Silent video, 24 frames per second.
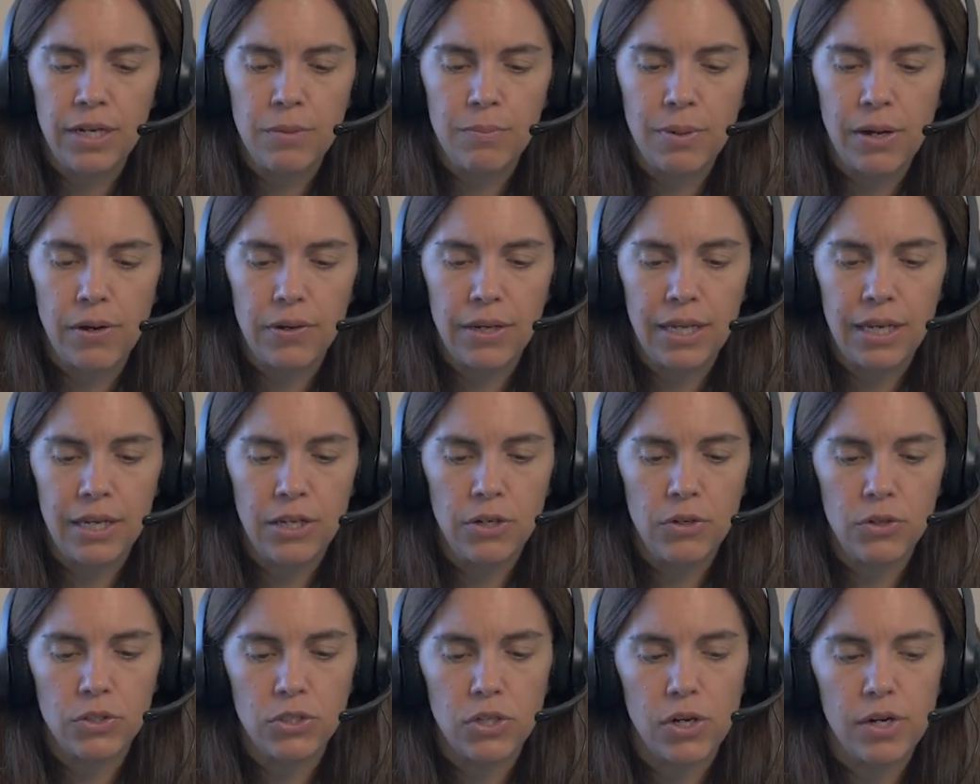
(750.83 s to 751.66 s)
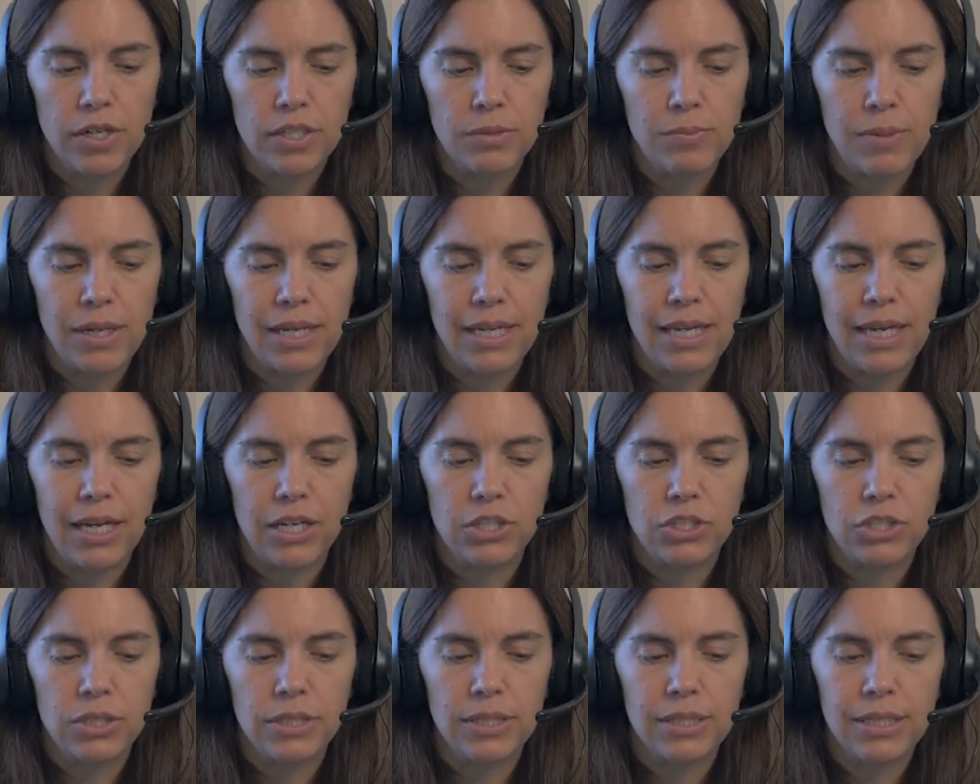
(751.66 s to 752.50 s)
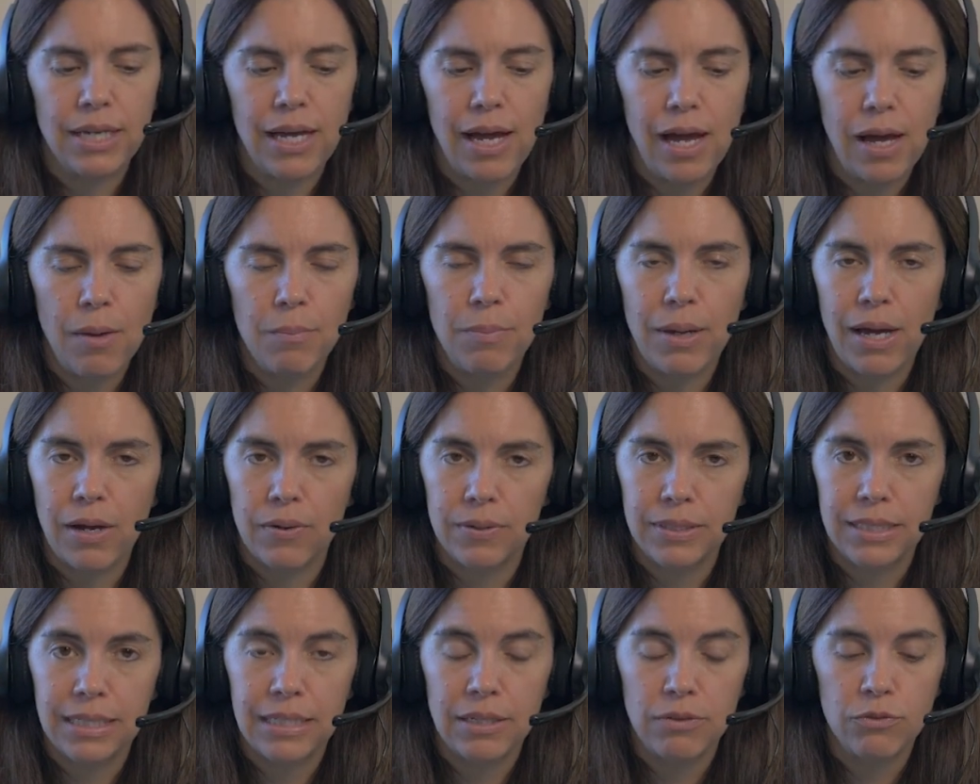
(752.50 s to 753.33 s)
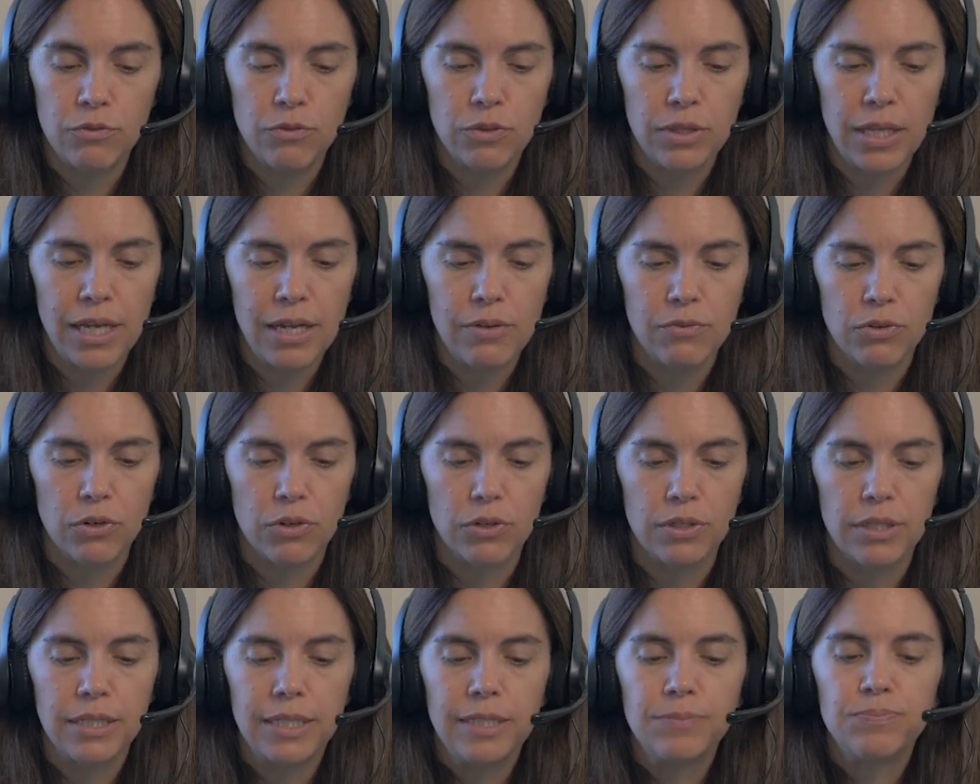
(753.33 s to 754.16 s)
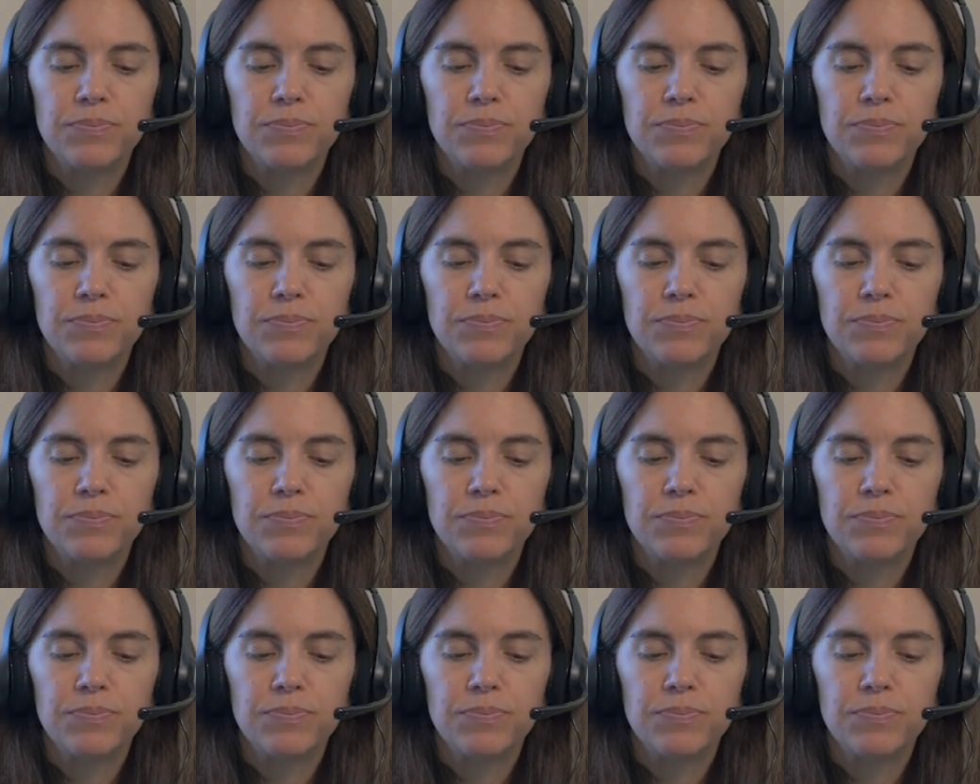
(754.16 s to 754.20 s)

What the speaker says: about getting your dog's medications compounded and flavored.